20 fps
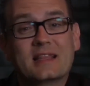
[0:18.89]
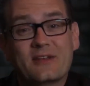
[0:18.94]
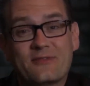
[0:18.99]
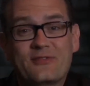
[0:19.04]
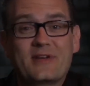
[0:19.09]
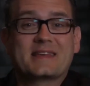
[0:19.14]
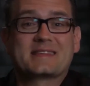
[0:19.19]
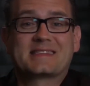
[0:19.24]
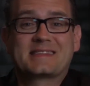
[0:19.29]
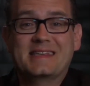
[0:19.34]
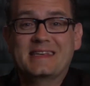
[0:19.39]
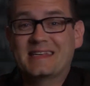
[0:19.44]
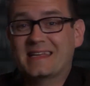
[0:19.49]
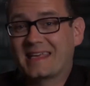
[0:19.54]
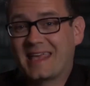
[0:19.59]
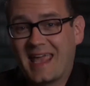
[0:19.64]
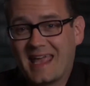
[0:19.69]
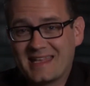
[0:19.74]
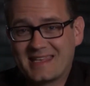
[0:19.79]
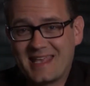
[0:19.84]
La Festine
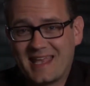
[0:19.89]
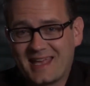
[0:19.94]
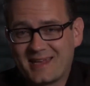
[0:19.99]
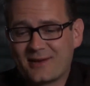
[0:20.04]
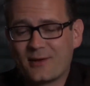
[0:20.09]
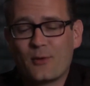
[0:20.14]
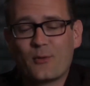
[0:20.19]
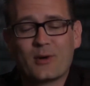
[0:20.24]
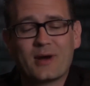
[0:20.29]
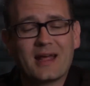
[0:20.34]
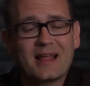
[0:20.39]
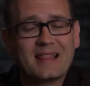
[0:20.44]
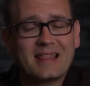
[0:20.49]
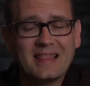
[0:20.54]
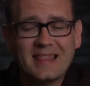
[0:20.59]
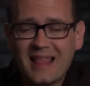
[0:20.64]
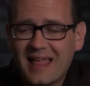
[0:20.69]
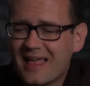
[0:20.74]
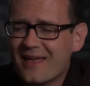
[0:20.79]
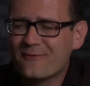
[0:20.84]
Acadienne, and what I
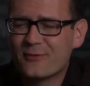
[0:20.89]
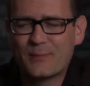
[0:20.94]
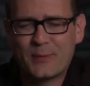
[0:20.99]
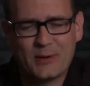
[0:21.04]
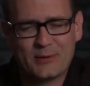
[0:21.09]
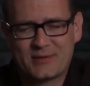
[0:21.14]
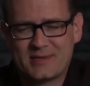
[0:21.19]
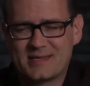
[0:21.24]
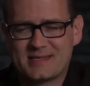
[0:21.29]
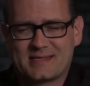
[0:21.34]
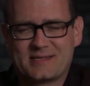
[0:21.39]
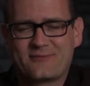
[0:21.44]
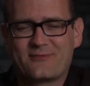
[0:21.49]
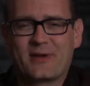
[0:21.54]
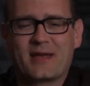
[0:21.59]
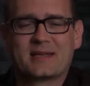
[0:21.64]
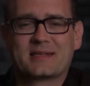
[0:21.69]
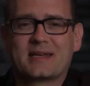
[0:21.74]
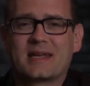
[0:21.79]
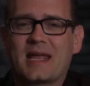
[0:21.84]
love about this
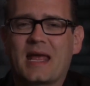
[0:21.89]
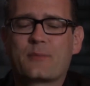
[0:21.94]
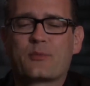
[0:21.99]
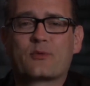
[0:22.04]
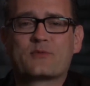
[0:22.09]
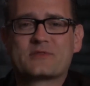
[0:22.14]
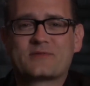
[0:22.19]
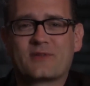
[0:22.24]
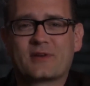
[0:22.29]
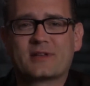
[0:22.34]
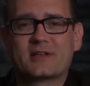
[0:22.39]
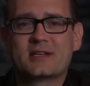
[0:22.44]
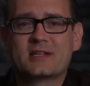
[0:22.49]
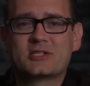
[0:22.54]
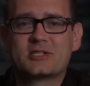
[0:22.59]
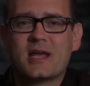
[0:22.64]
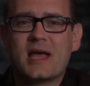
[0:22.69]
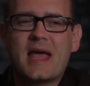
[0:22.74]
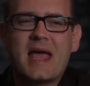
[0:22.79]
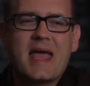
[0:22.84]
event at Abrams
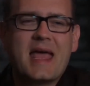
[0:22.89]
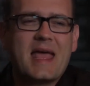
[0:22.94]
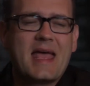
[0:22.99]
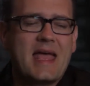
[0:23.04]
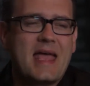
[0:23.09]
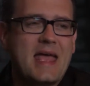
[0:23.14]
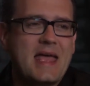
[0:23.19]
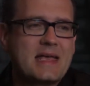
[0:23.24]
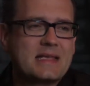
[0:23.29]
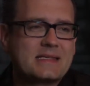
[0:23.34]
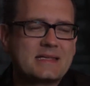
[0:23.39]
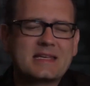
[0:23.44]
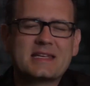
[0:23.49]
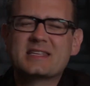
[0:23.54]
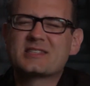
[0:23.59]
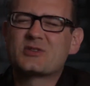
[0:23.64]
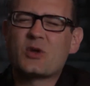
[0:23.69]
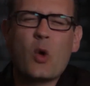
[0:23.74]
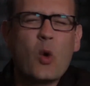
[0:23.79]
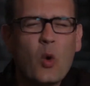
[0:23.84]
Village is it
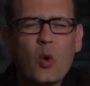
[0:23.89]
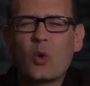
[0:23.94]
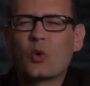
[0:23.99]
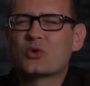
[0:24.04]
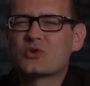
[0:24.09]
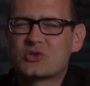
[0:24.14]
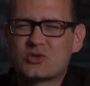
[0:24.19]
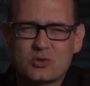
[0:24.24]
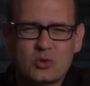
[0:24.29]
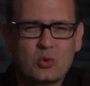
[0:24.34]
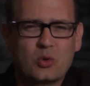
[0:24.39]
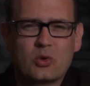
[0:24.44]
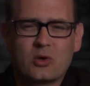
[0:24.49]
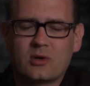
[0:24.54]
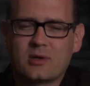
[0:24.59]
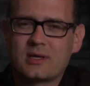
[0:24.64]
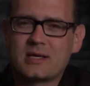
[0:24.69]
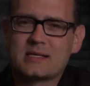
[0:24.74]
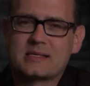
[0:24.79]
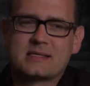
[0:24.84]
is old
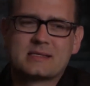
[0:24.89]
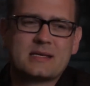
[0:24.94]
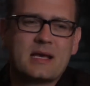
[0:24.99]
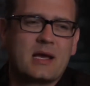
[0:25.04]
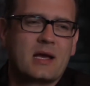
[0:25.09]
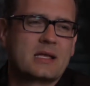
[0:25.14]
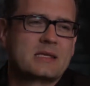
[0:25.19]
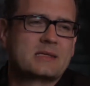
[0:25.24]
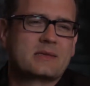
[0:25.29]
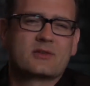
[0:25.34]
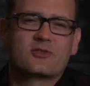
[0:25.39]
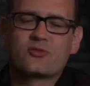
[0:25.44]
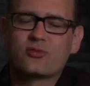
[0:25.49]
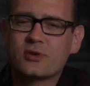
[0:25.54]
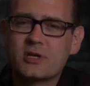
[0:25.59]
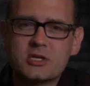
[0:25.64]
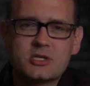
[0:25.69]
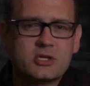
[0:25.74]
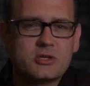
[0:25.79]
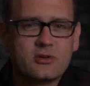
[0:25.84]
school. It's
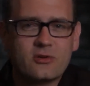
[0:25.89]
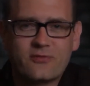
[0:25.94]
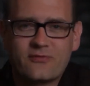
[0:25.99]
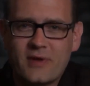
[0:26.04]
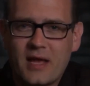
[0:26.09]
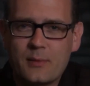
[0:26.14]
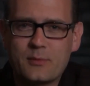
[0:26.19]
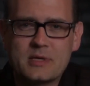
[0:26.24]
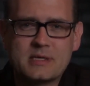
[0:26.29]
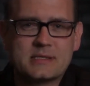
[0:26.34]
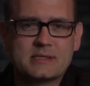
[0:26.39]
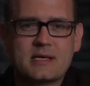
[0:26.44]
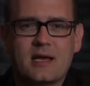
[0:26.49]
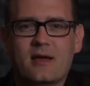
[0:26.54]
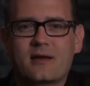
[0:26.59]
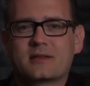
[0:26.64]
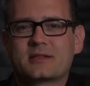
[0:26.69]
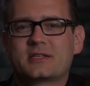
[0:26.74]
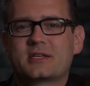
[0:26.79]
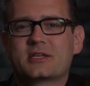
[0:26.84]
traditional
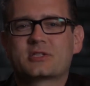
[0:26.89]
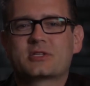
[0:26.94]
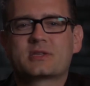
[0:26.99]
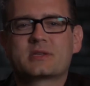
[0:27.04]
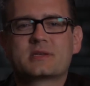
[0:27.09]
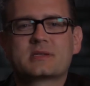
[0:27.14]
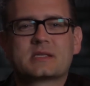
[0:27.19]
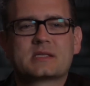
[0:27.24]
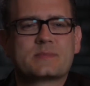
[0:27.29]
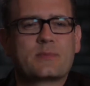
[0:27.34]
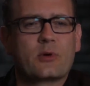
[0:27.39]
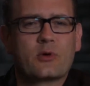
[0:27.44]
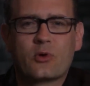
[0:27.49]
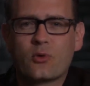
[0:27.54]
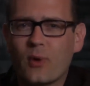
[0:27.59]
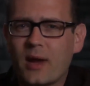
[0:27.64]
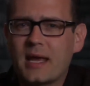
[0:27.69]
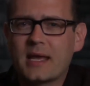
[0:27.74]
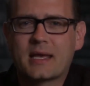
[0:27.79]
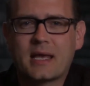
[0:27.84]
family-style dishes, it's about
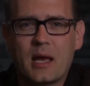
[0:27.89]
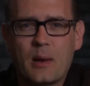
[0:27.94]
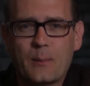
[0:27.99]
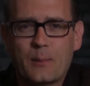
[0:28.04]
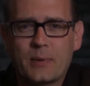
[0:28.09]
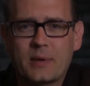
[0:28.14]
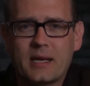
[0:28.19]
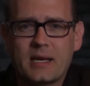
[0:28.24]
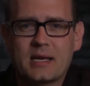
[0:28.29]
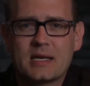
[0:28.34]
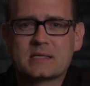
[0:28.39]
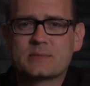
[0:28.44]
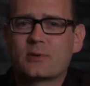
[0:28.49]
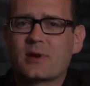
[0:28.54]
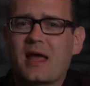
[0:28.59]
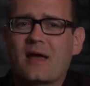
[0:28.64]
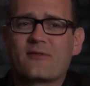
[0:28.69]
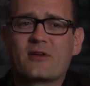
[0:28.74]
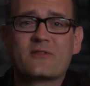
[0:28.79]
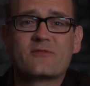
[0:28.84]
great company, and it's
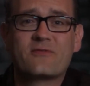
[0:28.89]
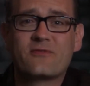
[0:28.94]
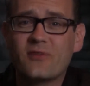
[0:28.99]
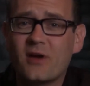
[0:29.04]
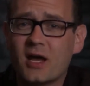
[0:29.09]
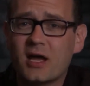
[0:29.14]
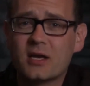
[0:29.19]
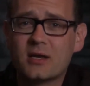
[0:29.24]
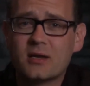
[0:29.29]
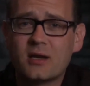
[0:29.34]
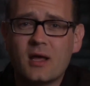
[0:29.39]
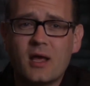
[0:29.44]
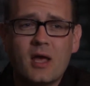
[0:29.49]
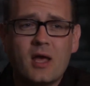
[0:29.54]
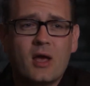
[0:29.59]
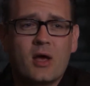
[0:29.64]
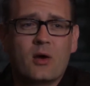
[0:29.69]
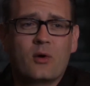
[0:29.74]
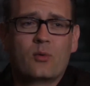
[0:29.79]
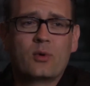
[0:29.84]
about having fun
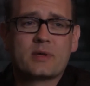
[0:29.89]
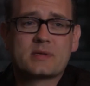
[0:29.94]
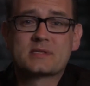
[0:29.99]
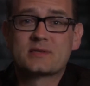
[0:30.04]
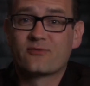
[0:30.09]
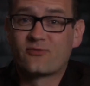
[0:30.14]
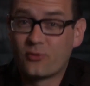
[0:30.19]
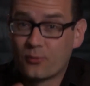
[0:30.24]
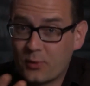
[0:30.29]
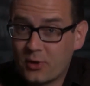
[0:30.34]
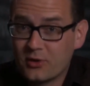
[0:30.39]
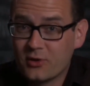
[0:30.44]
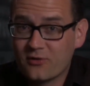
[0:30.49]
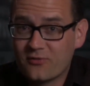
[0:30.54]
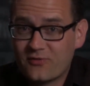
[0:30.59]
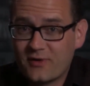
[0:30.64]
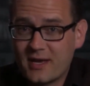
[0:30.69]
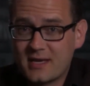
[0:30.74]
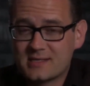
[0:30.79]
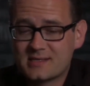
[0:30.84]
with some familiar
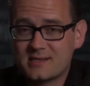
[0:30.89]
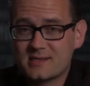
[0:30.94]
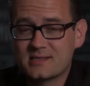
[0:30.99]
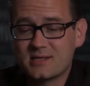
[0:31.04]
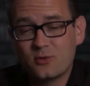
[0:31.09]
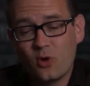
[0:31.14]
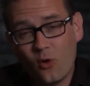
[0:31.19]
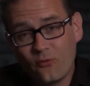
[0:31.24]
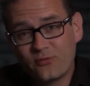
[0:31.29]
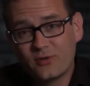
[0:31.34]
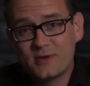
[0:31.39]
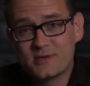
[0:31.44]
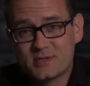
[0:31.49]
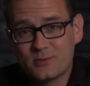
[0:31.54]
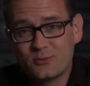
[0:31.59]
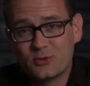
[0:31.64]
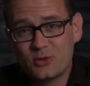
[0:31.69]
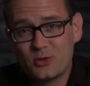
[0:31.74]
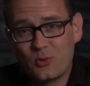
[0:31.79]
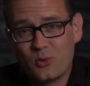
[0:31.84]
faces and hopefully
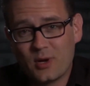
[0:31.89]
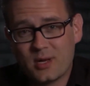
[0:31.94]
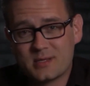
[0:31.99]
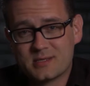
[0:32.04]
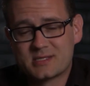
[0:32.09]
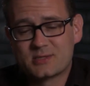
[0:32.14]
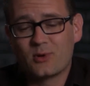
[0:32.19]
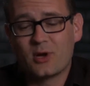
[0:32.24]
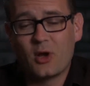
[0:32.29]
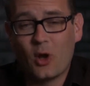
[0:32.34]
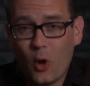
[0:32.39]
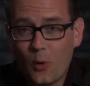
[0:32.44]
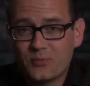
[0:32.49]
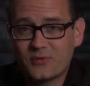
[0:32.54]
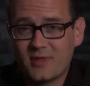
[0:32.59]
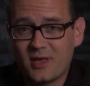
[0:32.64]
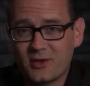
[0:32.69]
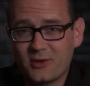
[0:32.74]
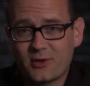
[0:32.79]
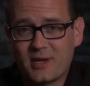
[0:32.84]
some new ones. So I
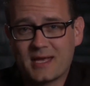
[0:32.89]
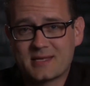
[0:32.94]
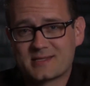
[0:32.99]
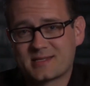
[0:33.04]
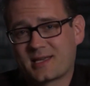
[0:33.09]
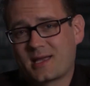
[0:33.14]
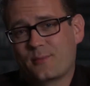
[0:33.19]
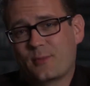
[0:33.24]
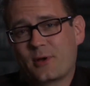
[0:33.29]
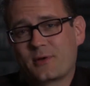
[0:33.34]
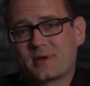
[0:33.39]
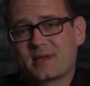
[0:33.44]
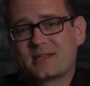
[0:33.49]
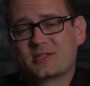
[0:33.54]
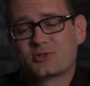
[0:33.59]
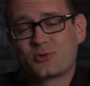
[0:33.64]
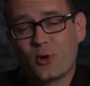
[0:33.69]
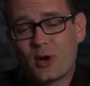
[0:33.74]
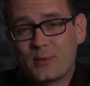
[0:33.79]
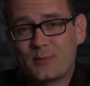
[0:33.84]
hope that you get to come out
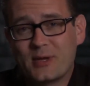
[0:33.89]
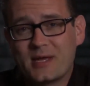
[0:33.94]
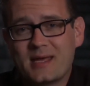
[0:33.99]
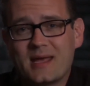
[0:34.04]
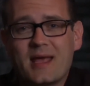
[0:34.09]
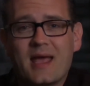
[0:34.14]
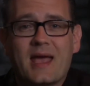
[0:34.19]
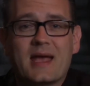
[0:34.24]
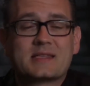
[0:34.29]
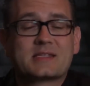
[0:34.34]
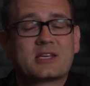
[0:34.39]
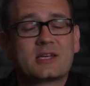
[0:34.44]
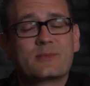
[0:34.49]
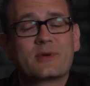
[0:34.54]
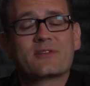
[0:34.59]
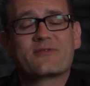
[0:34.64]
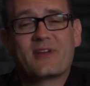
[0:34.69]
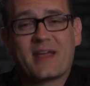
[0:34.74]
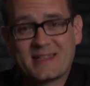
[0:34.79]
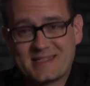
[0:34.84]
and join me. It's gonna
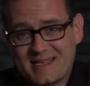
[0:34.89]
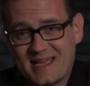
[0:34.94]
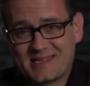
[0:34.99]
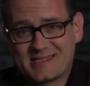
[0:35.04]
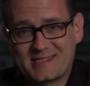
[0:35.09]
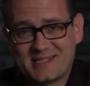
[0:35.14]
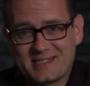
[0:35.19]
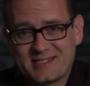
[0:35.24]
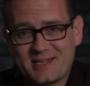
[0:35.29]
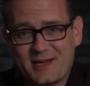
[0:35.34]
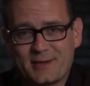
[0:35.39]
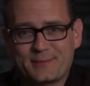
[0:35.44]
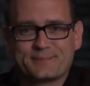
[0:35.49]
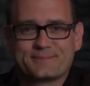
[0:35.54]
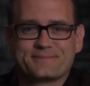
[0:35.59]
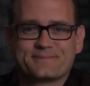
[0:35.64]
be a fantastic time.